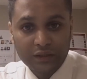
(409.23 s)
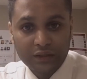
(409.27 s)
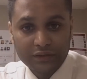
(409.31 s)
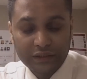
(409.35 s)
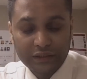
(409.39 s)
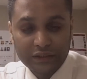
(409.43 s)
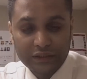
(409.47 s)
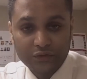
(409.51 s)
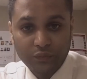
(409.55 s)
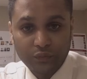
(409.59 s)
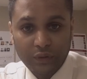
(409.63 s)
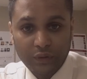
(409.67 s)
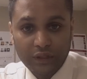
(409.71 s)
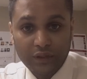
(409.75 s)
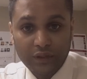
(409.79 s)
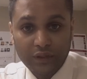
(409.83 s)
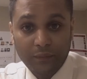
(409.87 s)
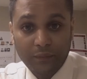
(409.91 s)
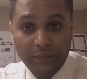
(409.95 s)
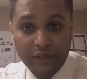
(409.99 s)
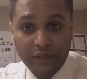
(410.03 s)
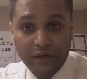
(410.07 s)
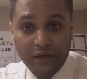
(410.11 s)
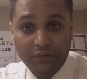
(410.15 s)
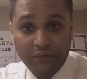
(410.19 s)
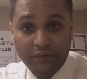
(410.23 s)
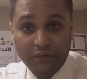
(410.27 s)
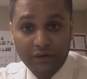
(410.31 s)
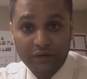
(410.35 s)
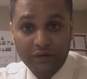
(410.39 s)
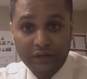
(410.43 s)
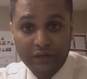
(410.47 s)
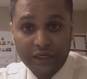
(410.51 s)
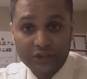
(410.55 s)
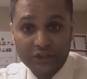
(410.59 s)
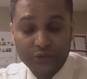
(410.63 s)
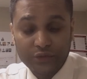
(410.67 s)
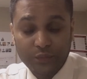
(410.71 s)
These one make a very
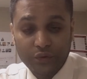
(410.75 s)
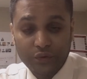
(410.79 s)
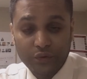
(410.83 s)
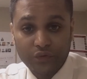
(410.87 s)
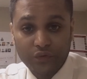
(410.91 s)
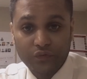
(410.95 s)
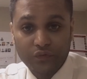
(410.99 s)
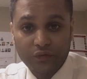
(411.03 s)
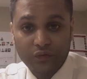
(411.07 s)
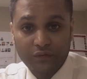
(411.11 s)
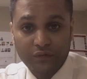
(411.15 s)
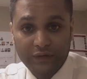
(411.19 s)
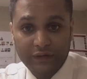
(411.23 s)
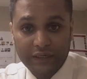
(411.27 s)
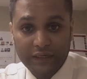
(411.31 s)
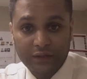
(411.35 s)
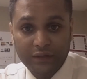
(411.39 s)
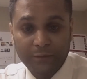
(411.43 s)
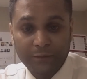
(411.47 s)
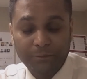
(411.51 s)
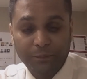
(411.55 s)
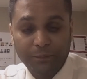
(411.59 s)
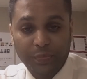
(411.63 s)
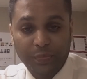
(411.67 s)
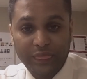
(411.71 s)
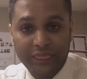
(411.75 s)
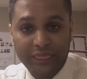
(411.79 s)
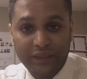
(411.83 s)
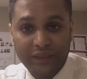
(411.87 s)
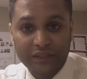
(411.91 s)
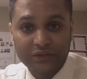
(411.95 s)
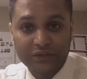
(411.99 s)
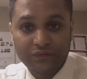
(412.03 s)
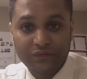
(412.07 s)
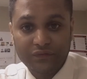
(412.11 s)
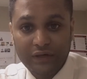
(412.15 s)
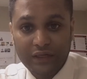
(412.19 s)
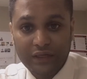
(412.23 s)
nice beautiful file.
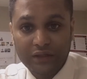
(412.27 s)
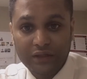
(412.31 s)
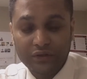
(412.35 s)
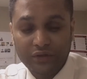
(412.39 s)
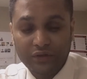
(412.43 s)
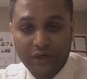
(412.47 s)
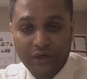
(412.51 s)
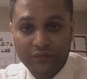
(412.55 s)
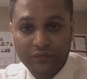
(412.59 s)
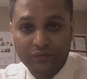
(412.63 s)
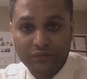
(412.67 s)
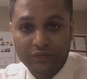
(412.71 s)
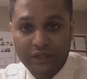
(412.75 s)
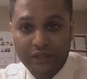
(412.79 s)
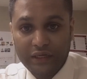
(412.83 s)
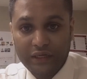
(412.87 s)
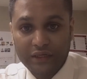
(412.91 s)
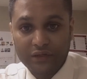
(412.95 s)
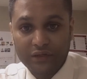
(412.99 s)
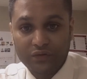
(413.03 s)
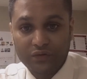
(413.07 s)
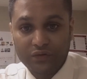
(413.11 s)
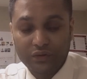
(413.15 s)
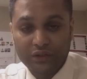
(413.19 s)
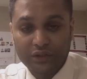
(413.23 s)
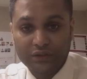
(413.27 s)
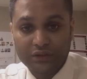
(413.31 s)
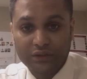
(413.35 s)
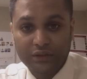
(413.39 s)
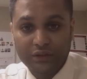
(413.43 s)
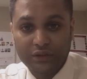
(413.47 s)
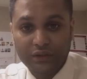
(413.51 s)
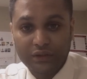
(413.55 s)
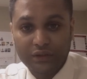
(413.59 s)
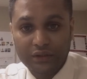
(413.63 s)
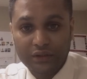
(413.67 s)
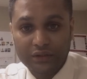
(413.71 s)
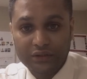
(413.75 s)
This file you have to take it to the
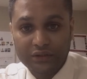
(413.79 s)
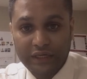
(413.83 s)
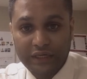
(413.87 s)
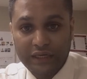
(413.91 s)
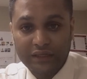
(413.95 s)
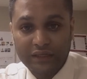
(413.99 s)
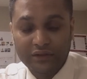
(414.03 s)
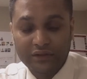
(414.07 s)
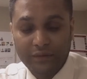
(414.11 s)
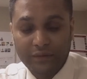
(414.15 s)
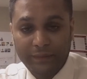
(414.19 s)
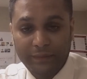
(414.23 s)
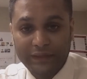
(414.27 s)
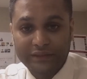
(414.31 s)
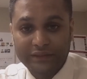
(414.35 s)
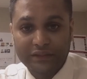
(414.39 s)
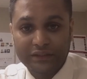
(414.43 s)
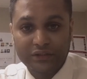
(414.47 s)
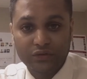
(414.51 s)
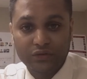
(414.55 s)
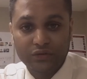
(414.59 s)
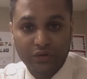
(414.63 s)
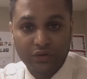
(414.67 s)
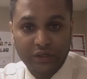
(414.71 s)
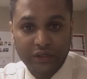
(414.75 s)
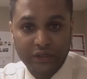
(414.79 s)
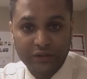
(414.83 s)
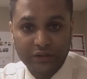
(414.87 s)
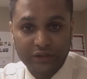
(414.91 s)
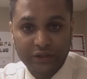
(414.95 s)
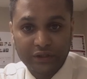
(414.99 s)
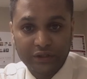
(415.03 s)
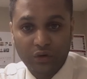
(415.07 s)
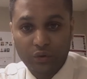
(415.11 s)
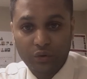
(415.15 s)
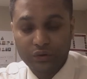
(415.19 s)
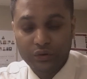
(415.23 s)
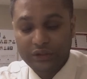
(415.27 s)
Chinese embassy in your
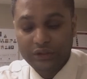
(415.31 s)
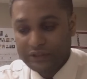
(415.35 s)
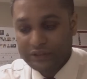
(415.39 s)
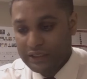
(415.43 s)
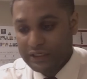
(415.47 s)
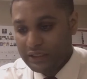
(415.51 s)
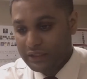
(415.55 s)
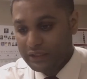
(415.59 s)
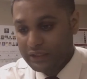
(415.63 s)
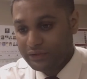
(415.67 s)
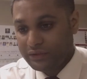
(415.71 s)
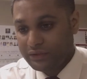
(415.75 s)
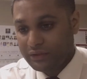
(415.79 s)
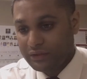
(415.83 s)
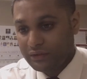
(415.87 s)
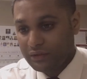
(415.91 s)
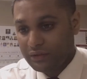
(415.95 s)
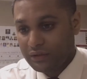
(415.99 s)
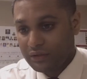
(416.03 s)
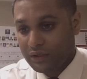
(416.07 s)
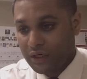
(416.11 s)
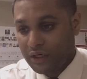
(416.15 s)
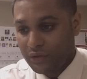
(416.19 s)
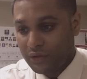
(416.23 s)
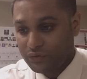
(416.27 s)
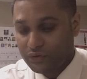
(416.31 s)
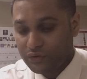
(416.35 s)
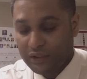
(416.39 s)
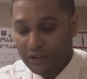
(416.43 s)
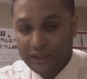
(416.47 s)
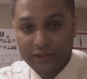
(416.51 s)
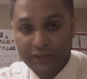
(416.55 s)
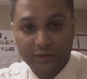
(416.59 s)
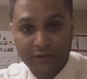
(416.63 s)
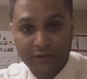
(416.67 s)
country or the Chinese general consulate.